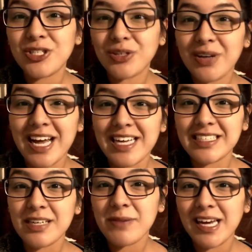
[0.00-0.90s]
So as
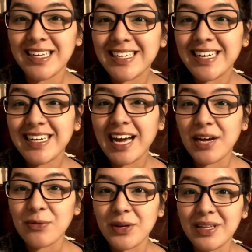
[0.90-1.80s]
I'm editing,
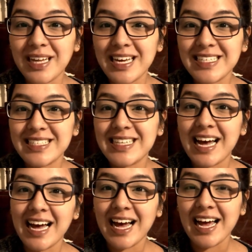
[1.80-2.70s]
I realized
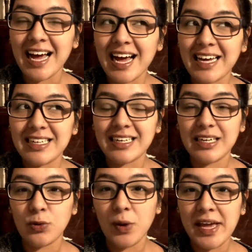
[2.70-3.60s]
that I had
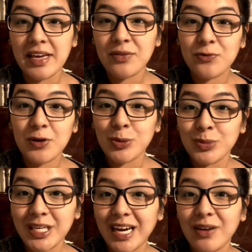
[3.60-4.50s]
a weigh-in
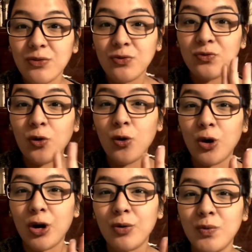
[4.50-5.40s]
from day four,